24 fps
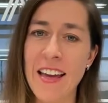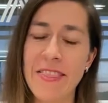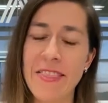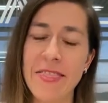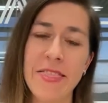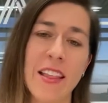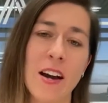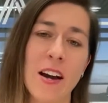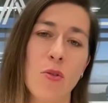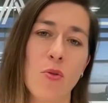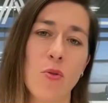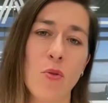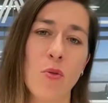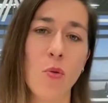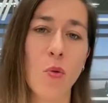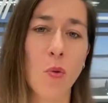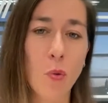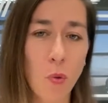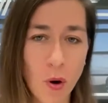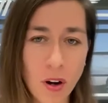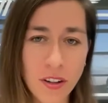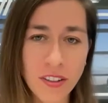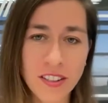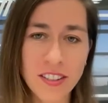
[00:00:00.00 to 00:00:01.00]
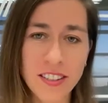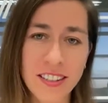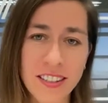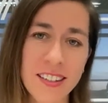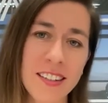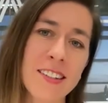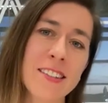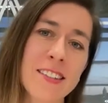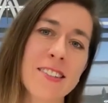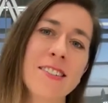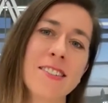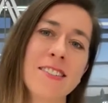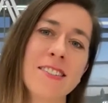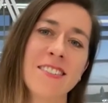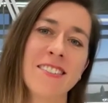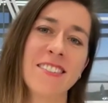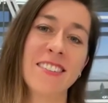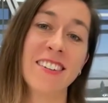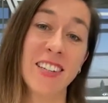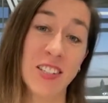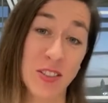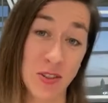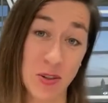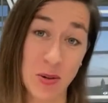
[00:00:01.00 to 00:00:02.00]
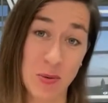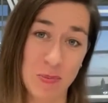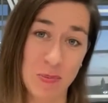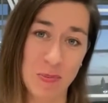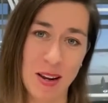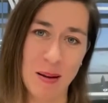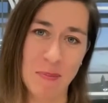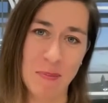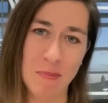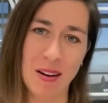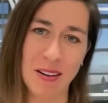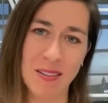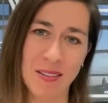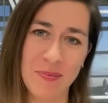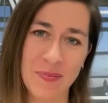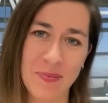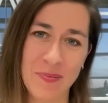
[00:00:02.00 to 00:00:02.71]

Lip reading: Now, what is a term paper?